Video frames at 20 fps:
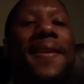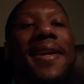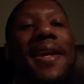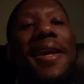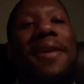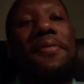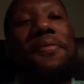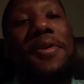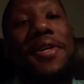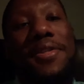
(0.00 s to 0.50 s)

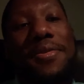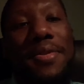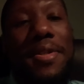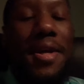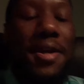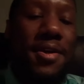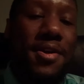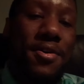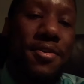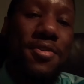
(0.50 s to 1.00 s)
Anyways, we're
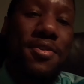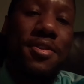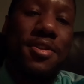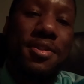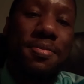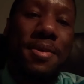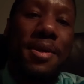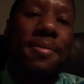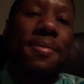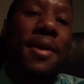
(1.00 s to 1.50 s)
like Goku the
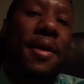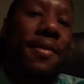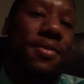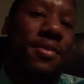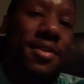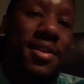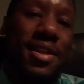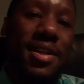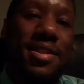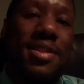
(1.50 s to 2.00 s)
Spirit Bomb
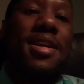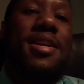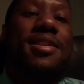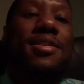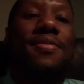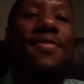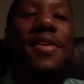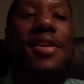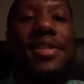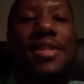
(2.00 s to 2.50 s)
throwing at the
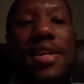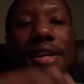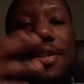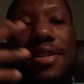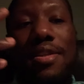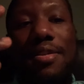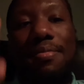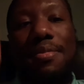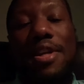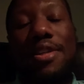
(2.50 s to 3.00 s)
Hayes face.
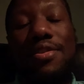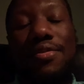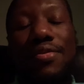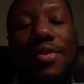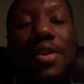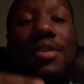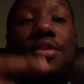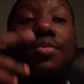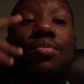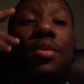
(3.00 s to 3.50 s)
Also, the Matrix
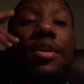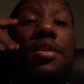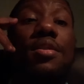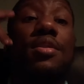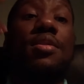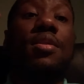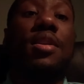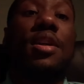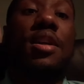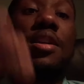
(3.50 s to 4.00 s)
face. Road
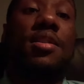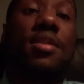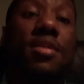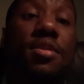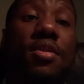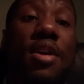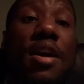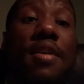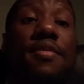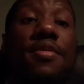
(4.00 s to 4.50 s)
to 2K
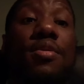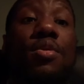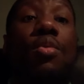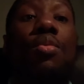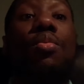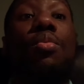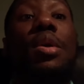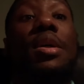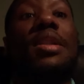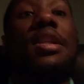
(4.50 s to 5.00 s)
subscribers.
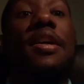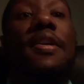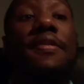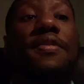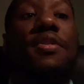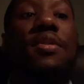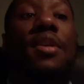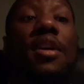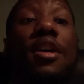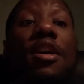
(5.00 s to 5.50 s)
One love
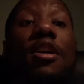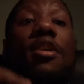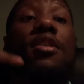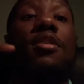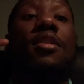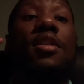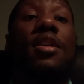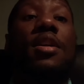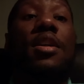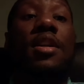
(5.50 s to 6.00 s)
to
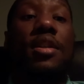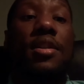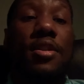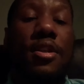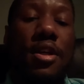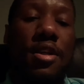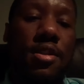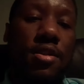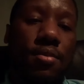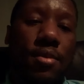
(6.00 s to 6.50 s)
all.
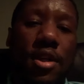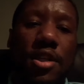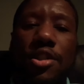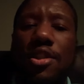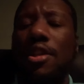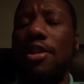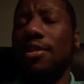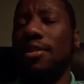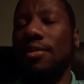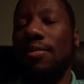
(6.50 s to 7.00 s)
Shout outs to
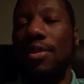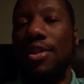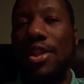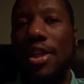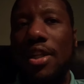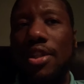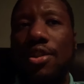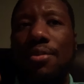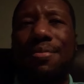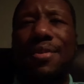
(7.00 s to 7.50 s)

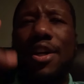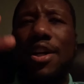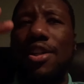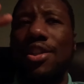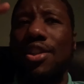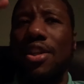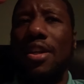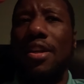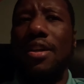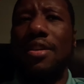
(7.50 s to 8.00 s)
Rashad Jamal.
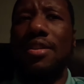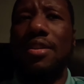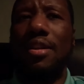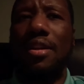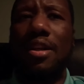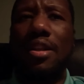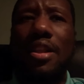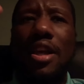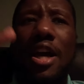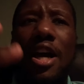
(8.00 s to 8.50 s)
Shout outs to
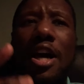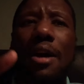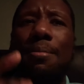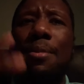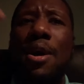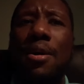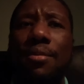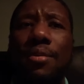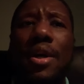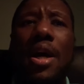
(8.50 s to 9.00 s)

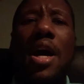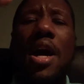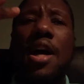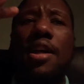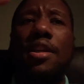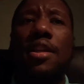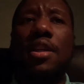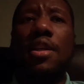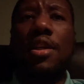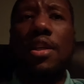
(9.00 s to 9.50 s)

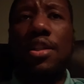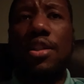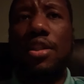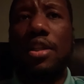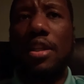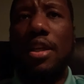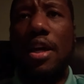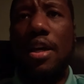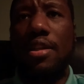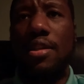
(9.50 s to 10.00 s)
kalima'atamunra.
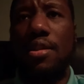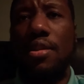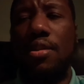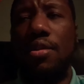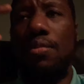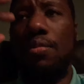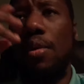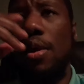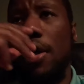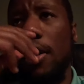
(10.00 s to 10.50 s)
Shout outs
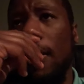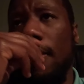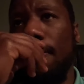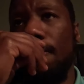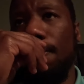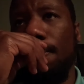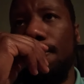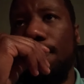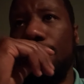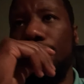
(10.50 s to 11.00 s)
to
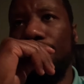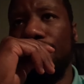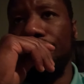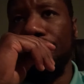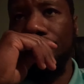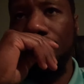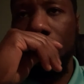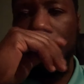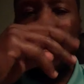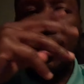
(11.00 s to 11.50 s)

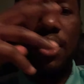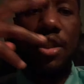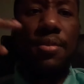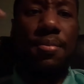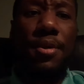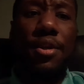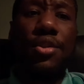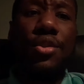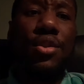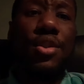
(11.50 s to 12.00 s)

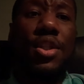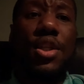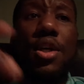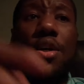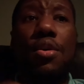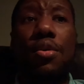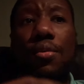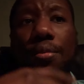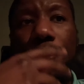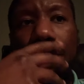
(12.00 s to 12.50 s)
Spiritual
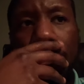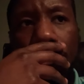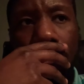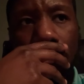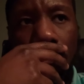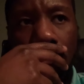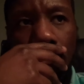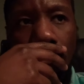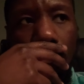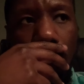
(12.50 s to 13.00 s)
Soul.
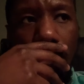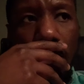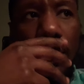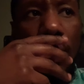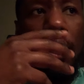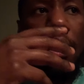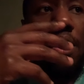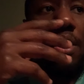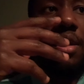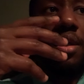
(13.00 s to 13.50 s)

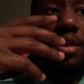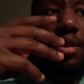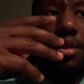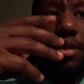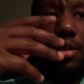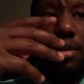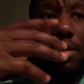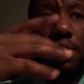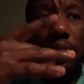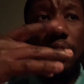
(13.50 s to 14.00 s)

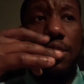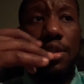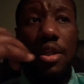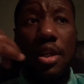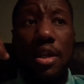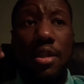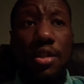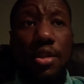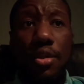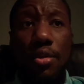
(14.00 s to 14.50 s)

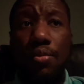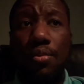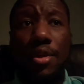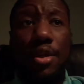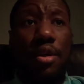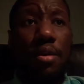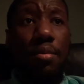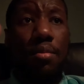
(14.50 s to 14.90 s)
Shout outs to We Are